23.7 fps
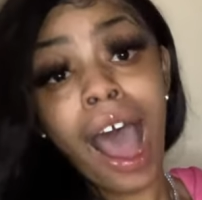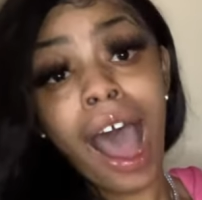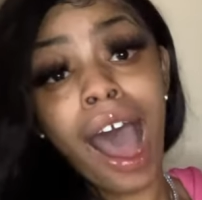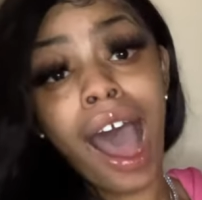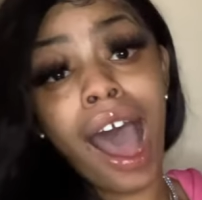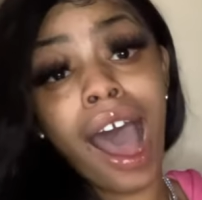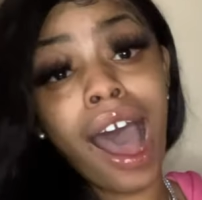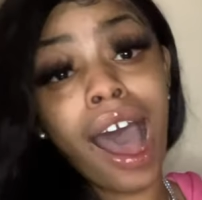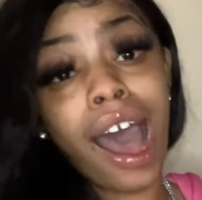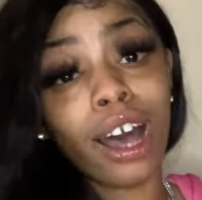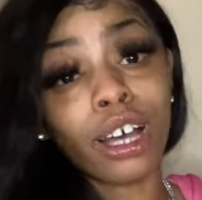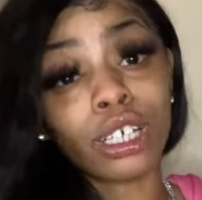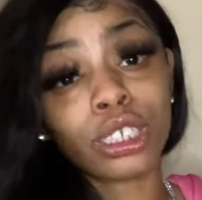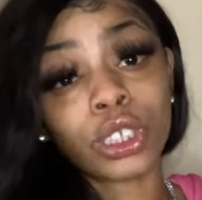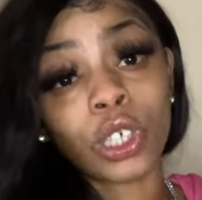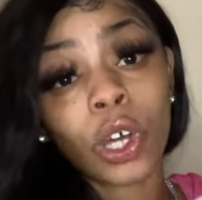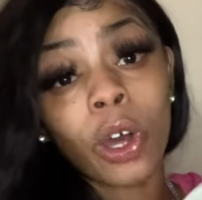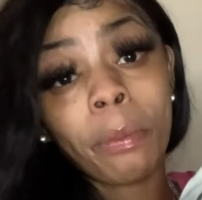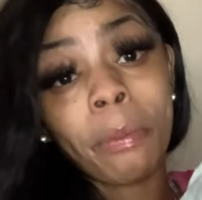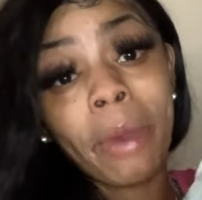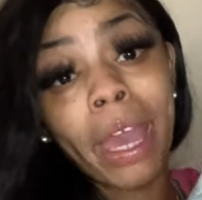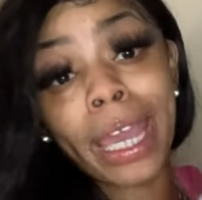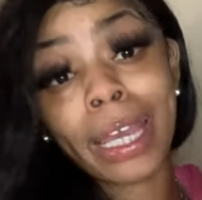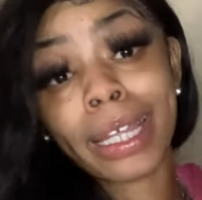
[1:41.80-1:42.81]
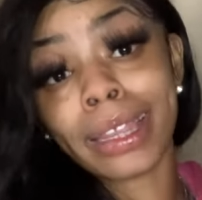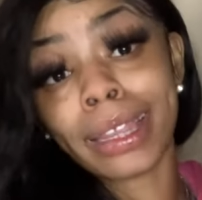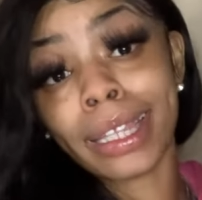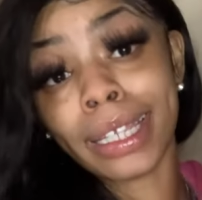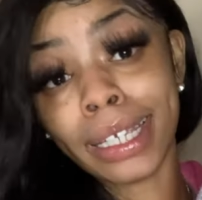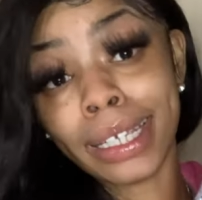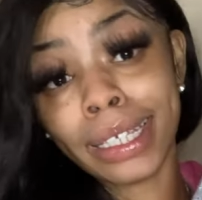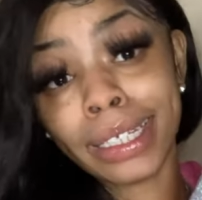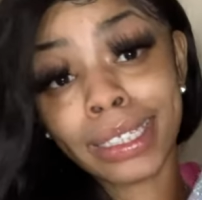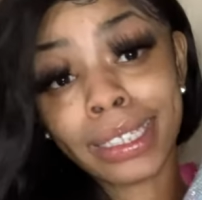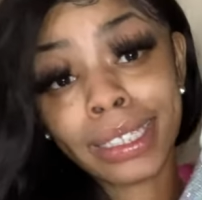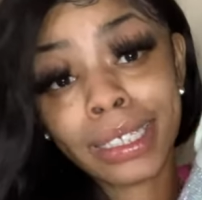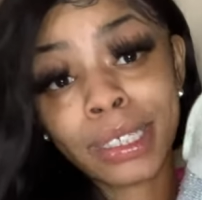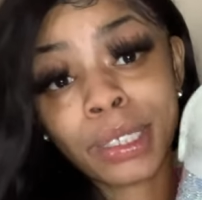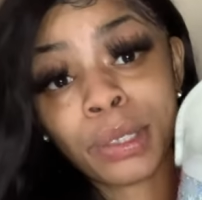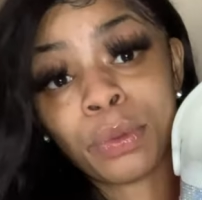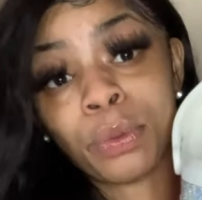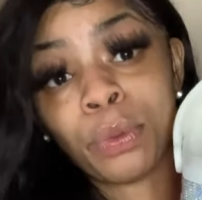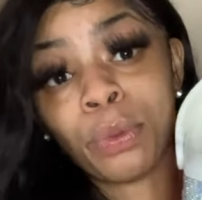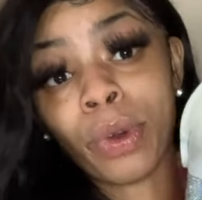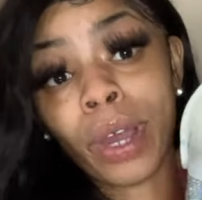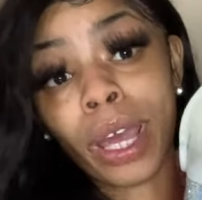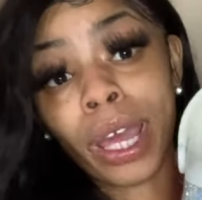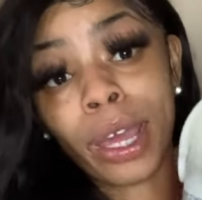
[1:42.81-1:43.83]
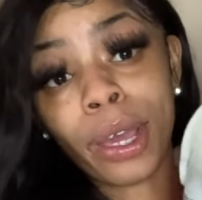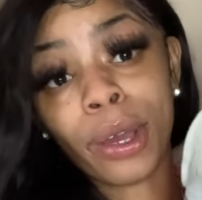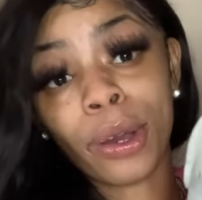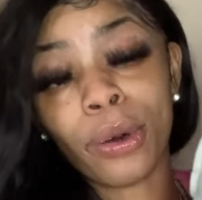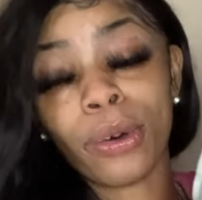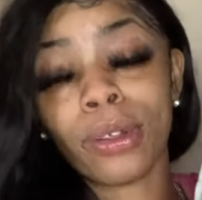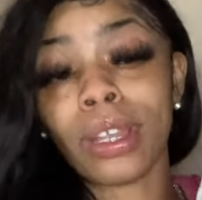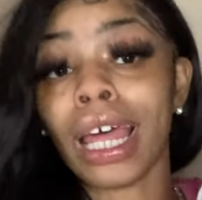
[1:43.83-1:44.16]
I also made these as well.